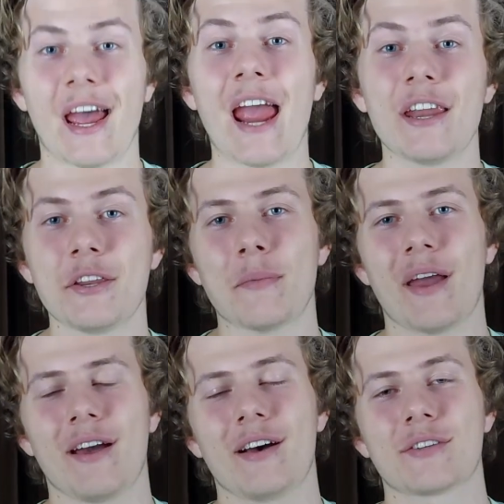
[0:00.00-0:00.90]
Now, Hayden, you
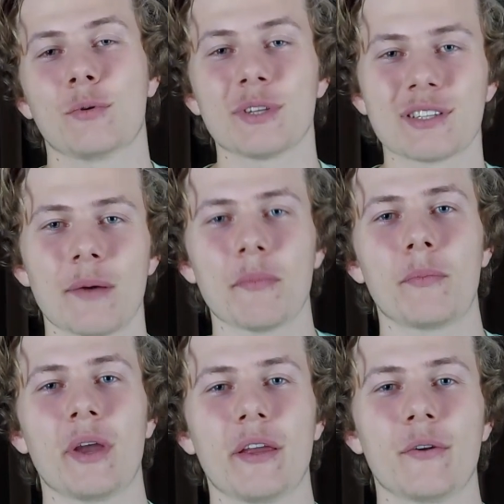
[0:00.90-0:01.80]
may ask, what does this number
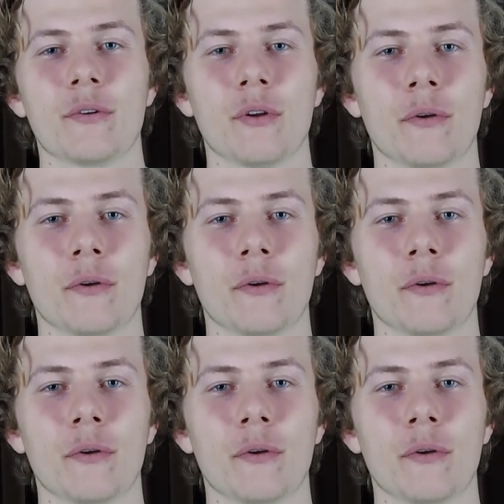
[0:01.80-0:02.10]
mean?